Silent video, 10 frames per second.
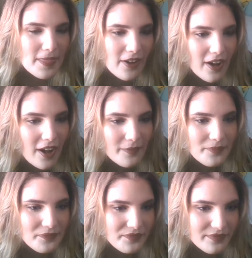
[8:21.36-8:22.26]

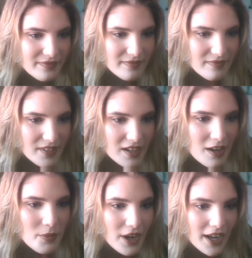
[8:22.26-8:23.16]
um,
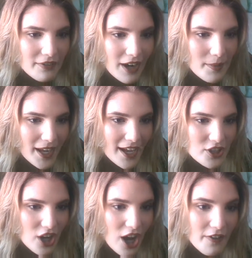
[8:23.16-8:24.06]
number eight,
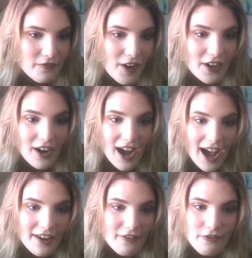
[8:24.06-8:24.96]
Rapidash, a
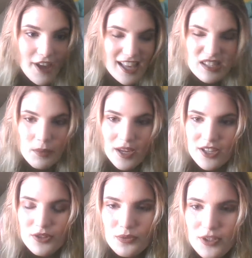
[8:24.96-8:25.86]
fire-hot,
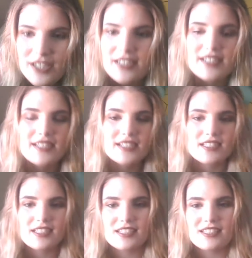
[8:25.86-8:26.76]
fast-paced read.
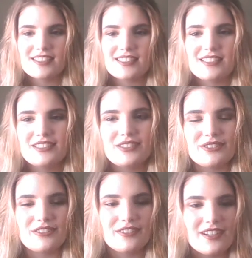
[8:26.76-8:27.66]

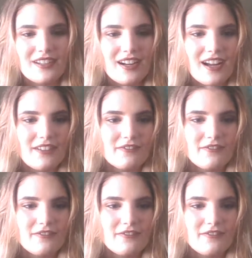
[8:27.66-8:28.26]
Ooh, a fire-hot,